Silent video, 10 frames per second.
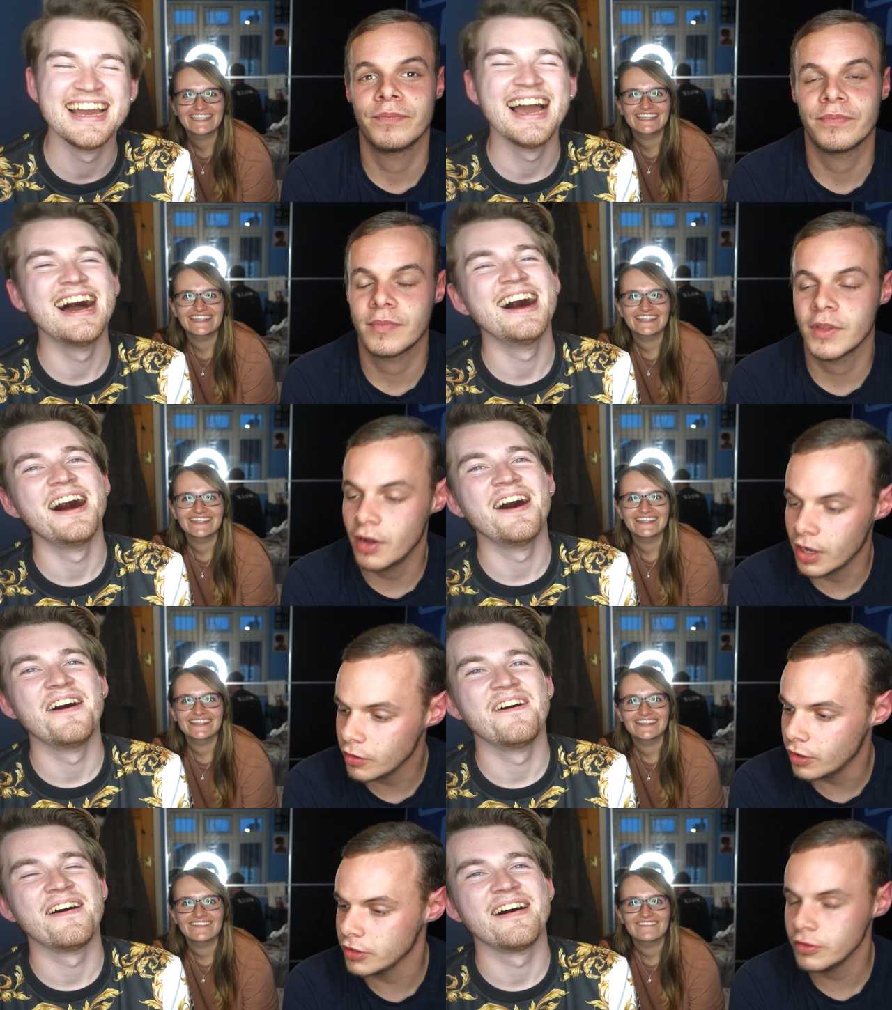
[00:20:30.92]
Speaker 1: Alright,
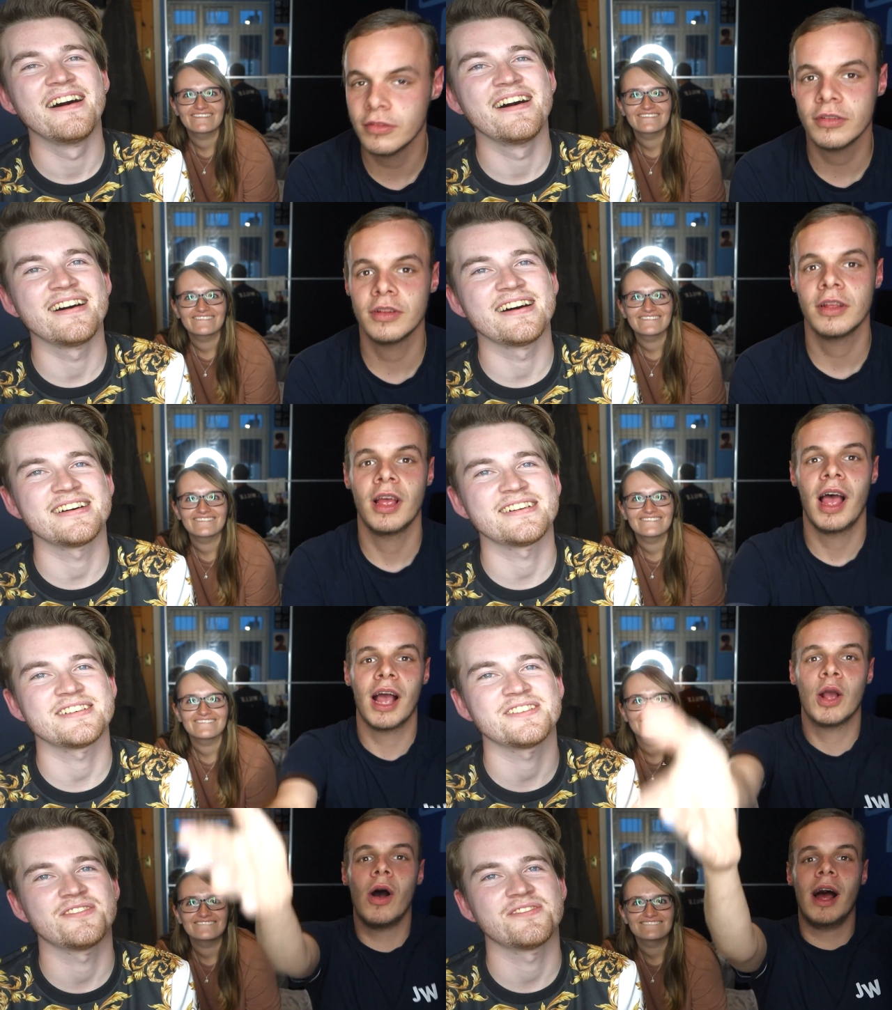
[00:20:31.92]
go on. Oh.
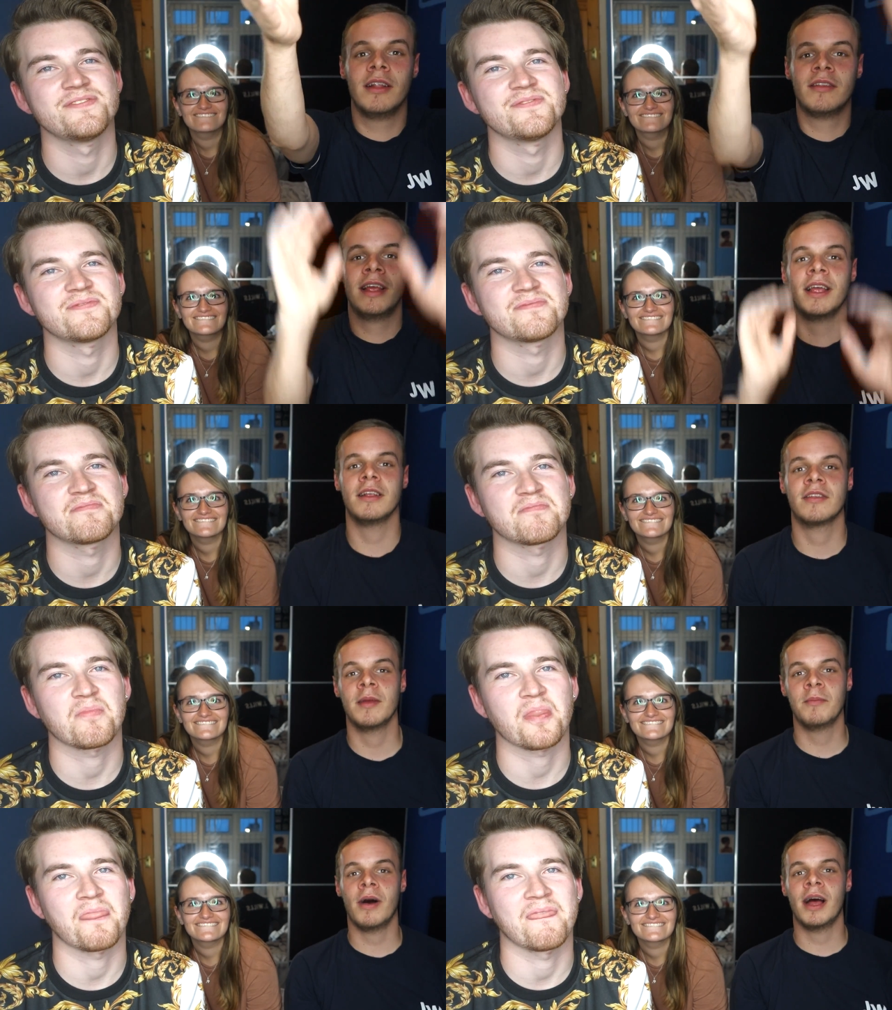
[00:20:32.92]
Go on. Say say
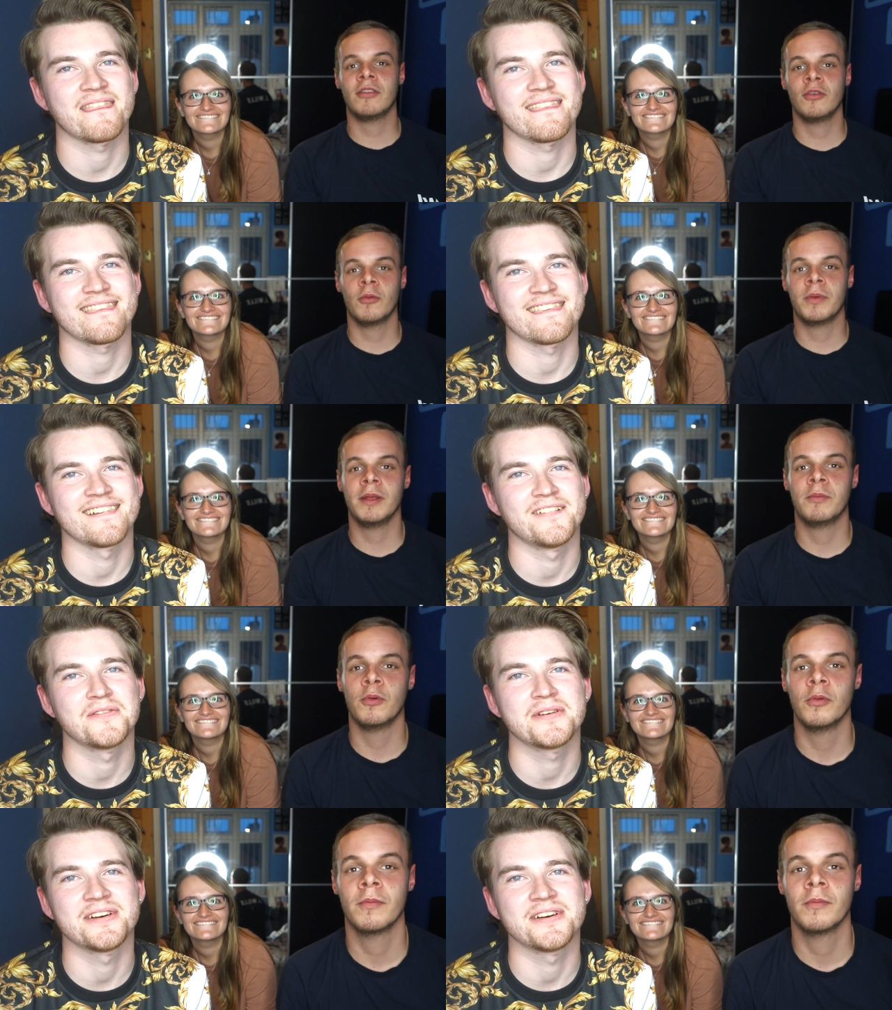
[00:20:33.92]
bye to your people. Oh